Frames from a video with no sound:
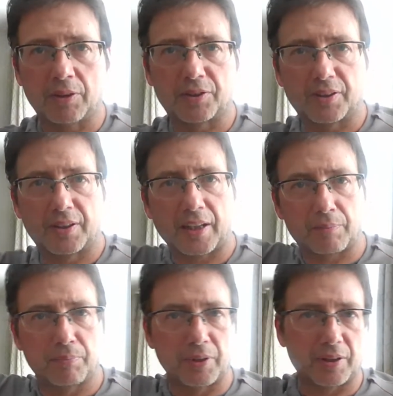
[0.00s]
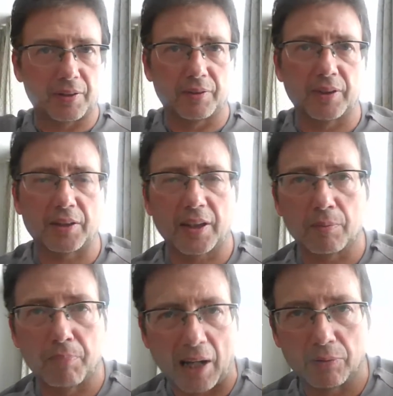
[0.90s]
That's a that
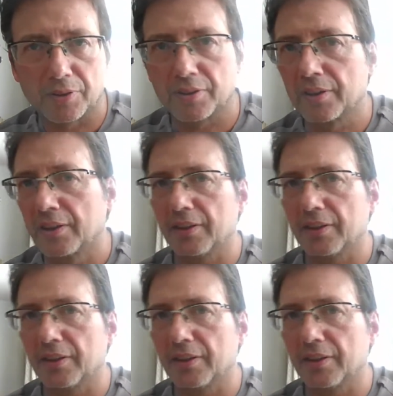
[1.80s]
cat bounce.